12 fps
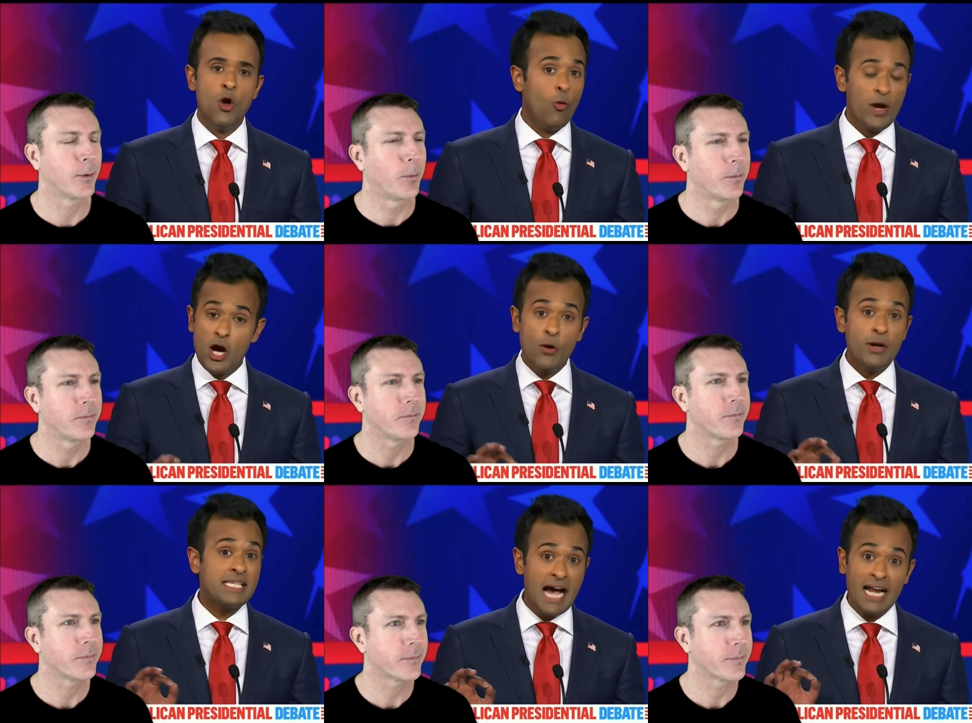Speaker 1: We
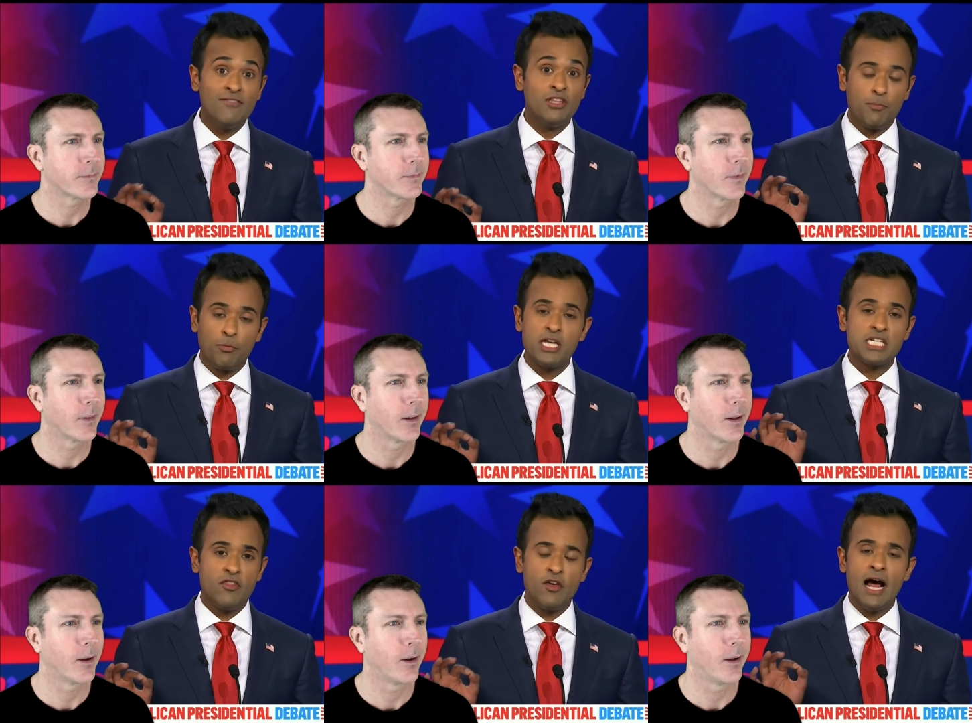know he's not even the
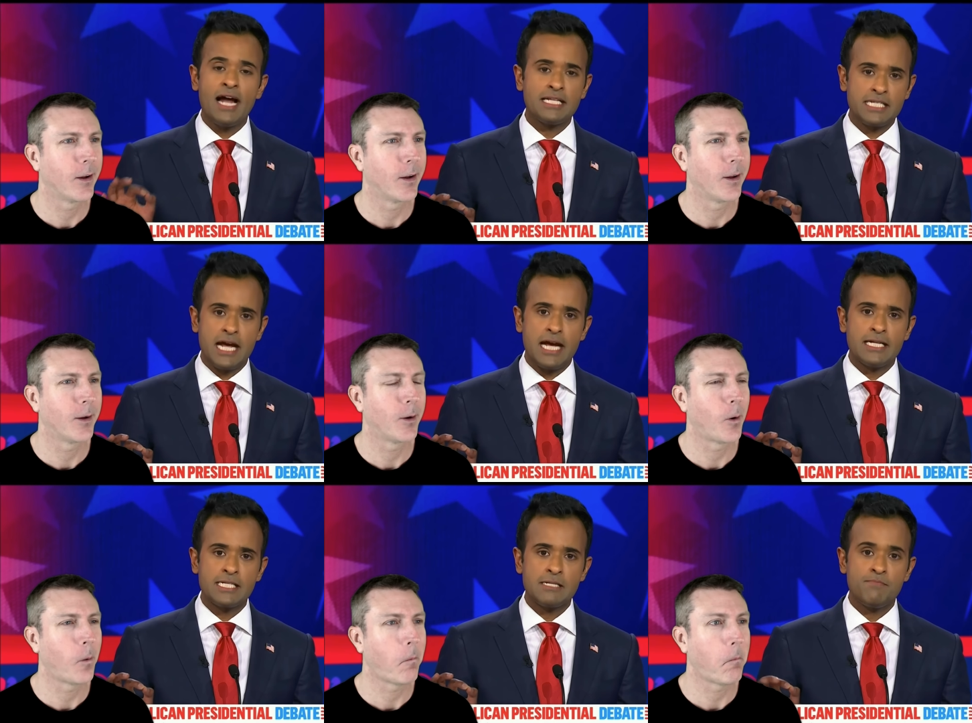President of the United
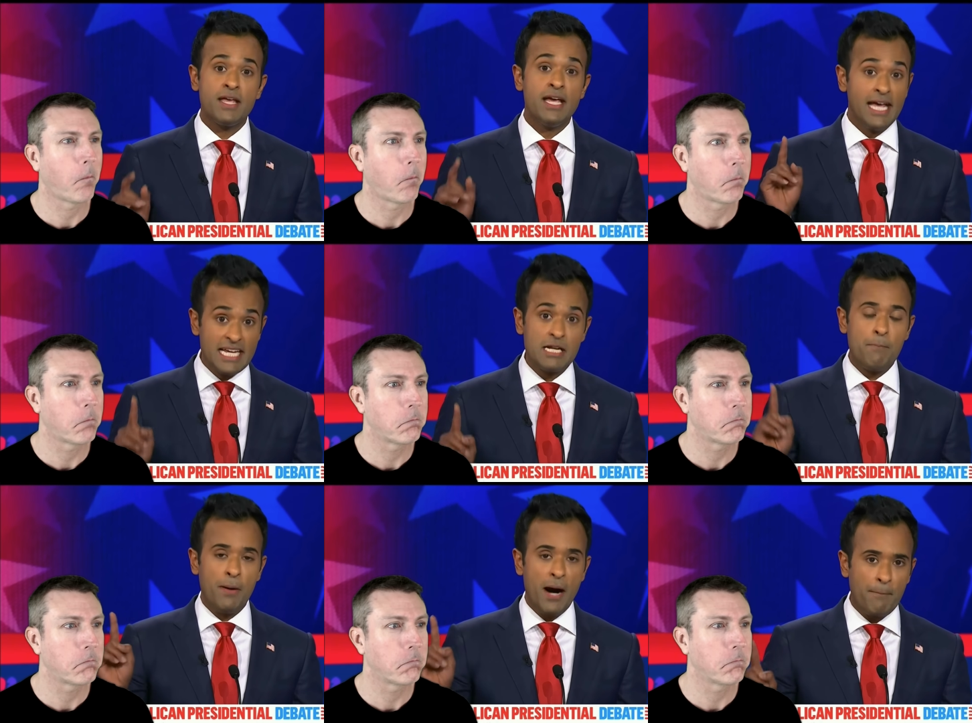States.
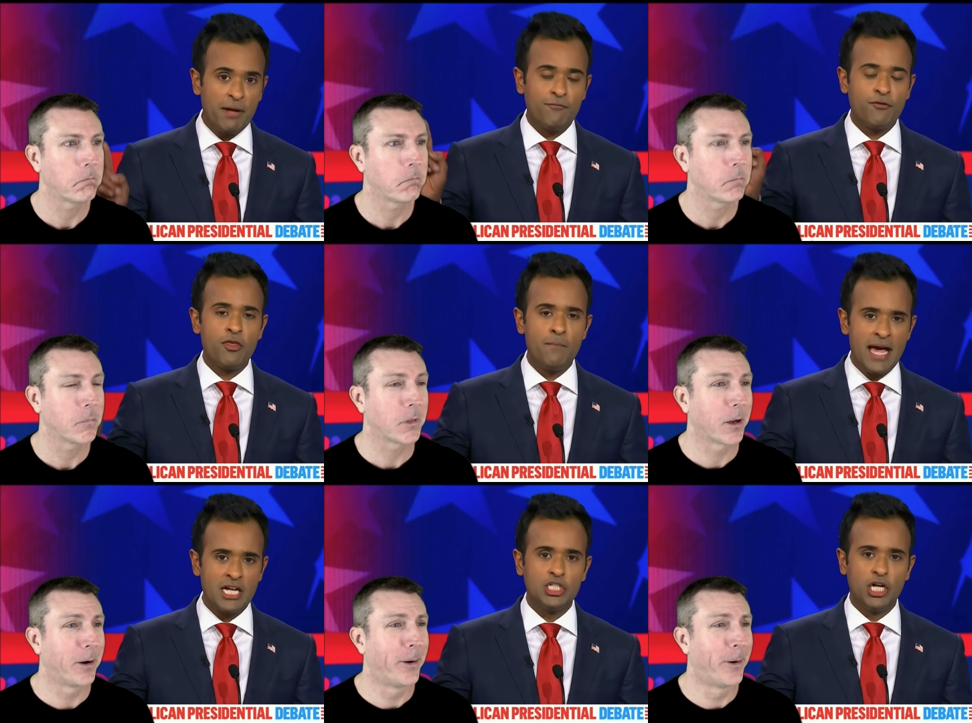He's a puppet for
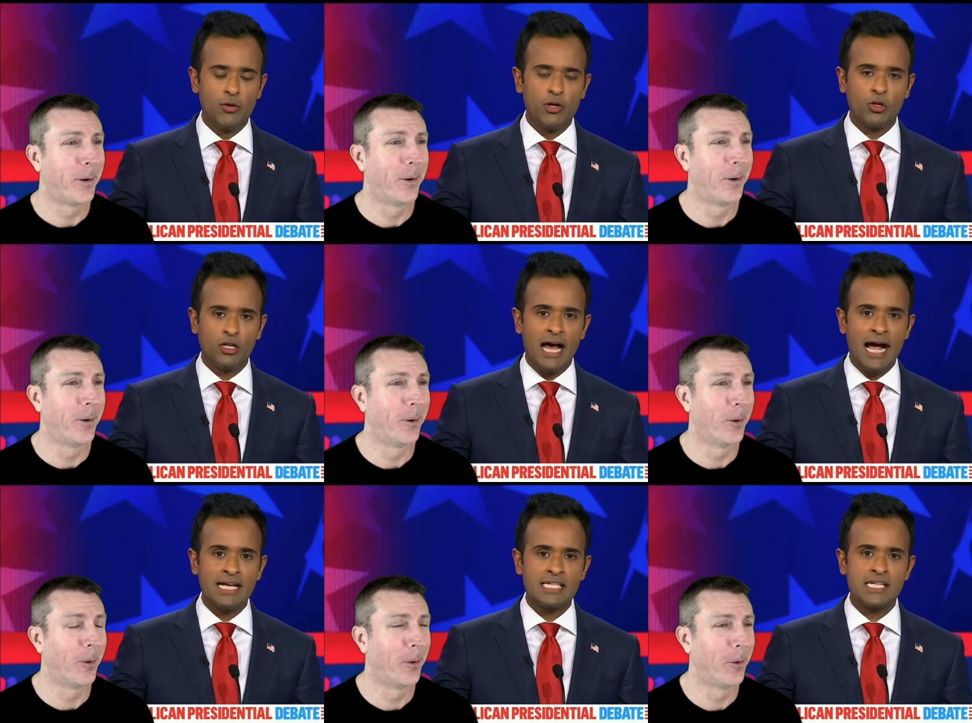the managerial
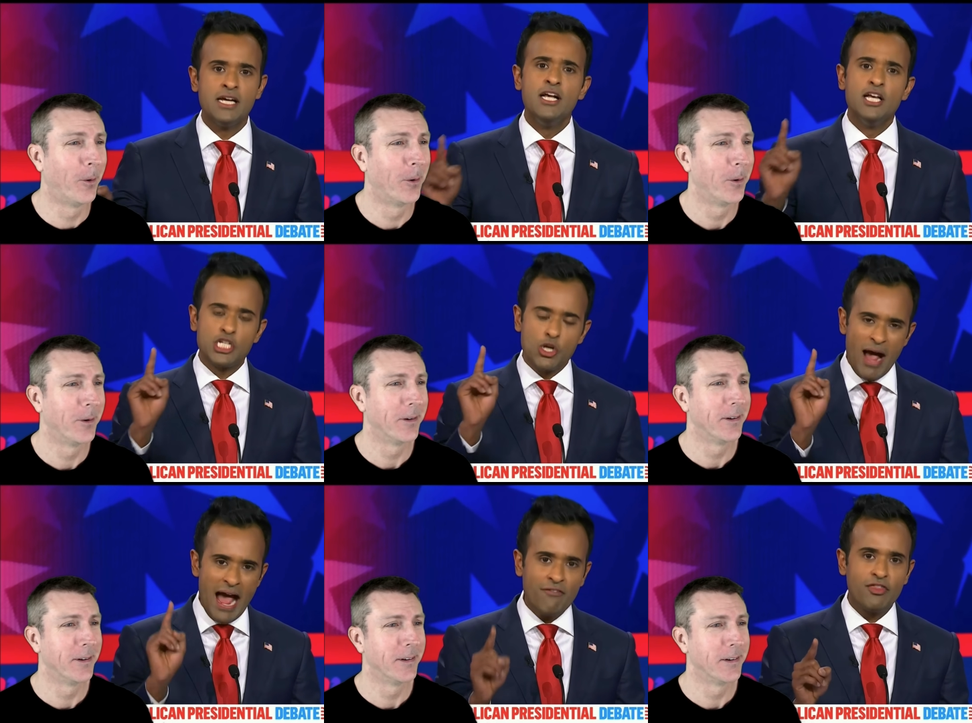class.
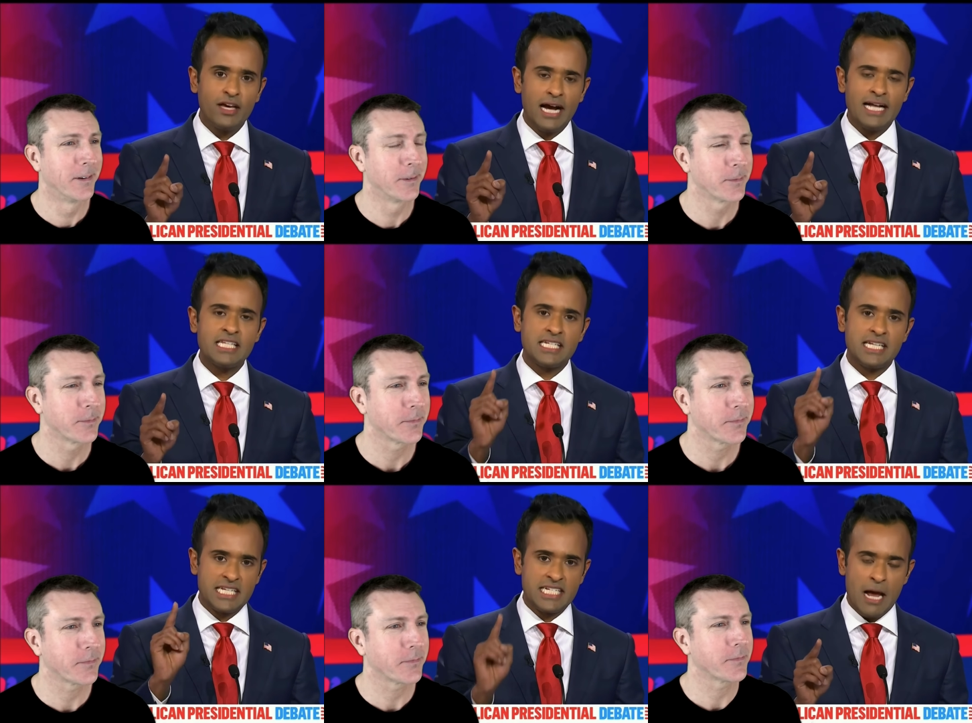So have the
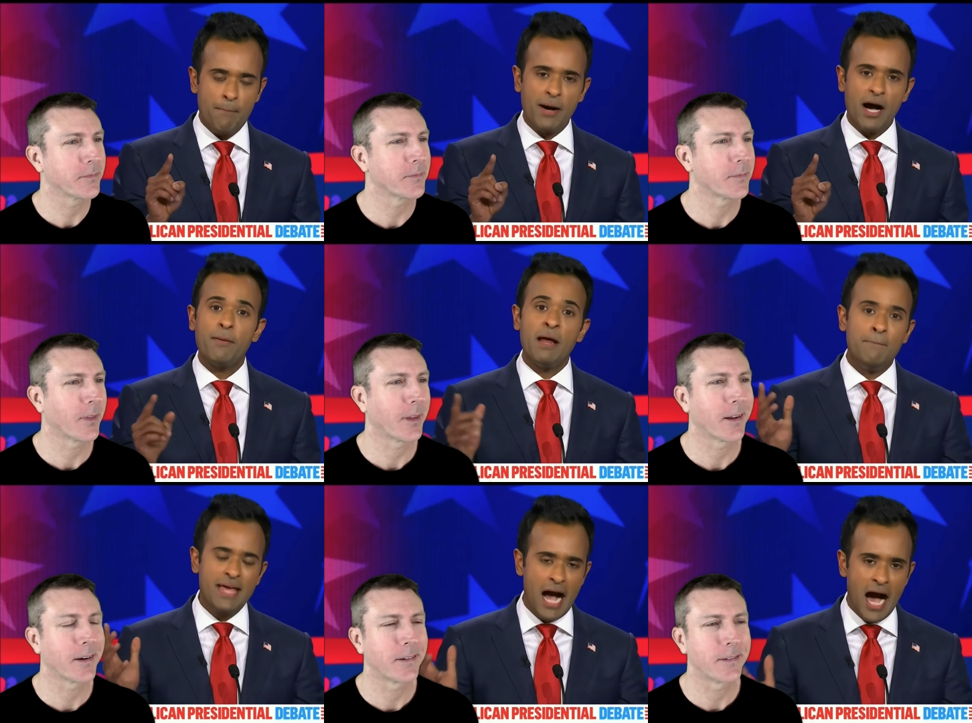guts to step
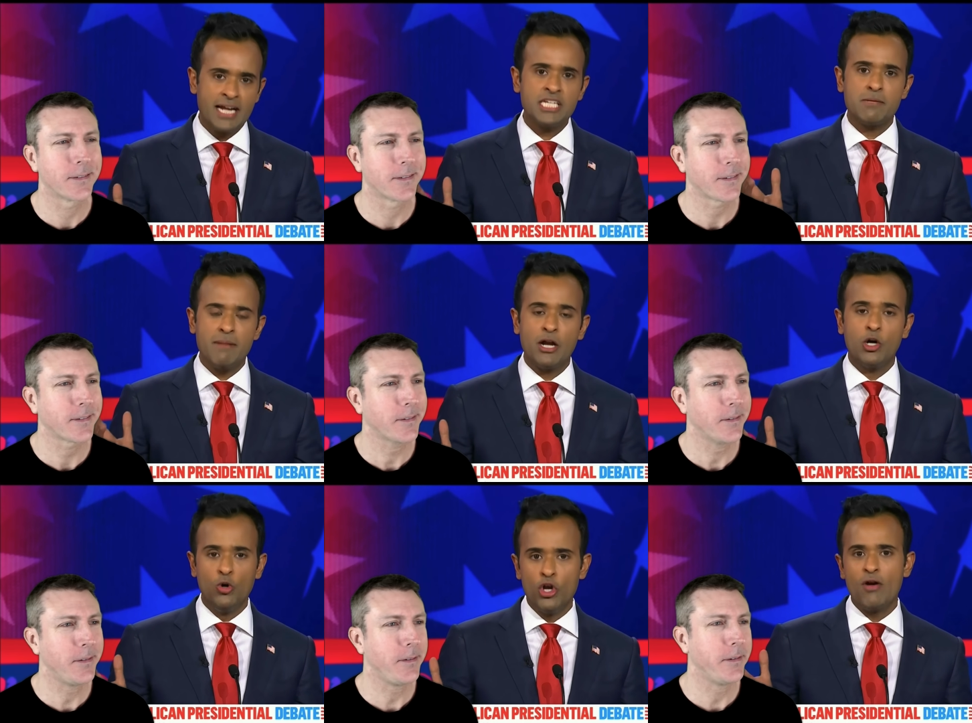up and be honest
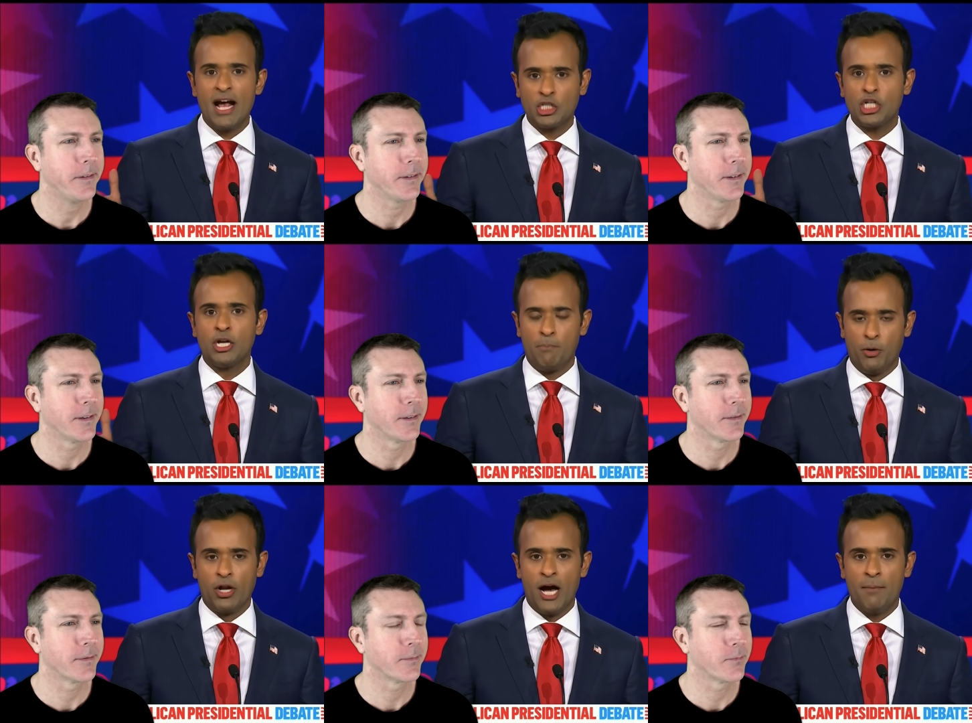about who you're actually
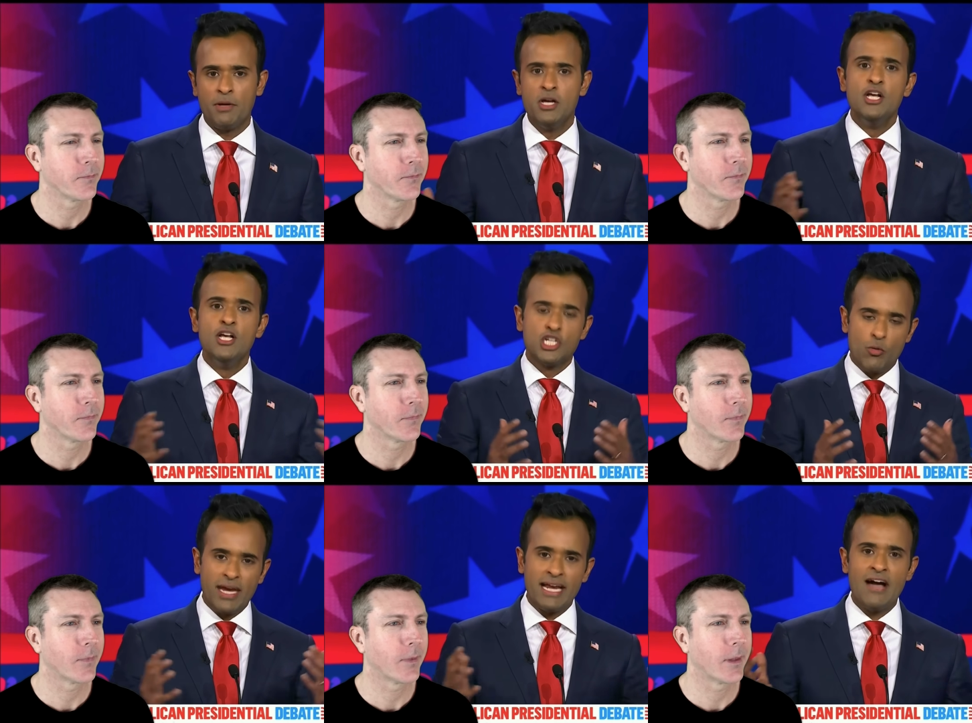going to put up
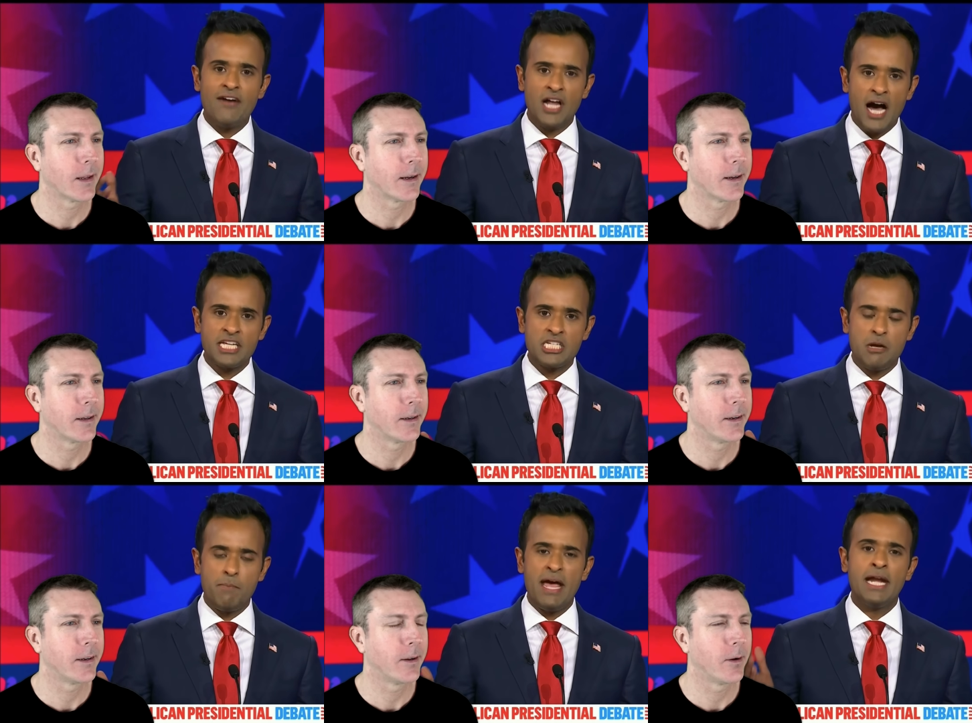so we can have an
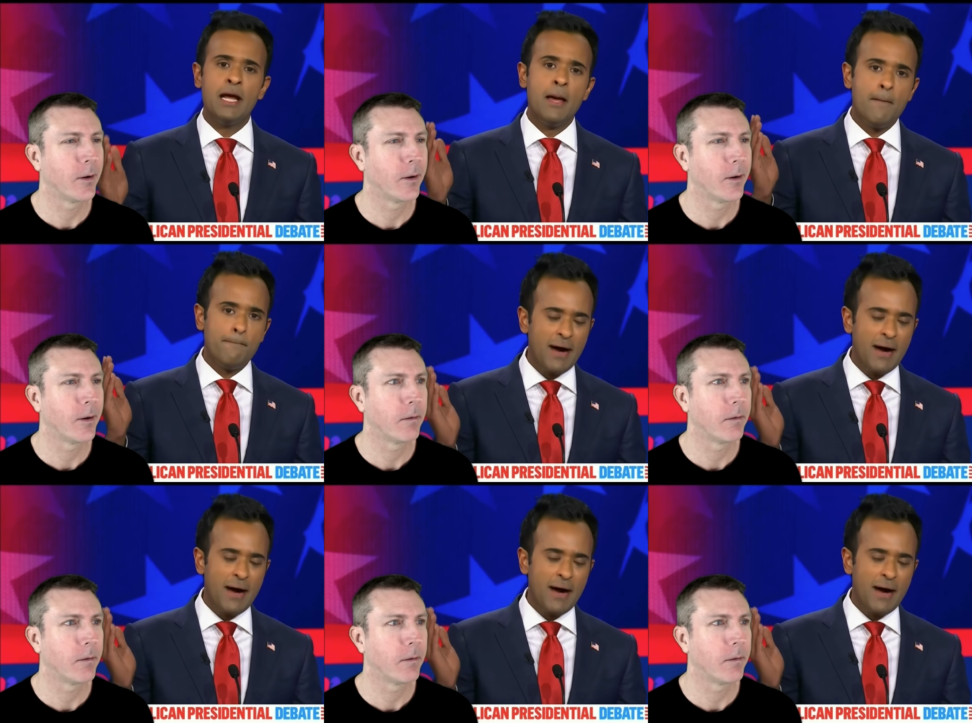honest debate.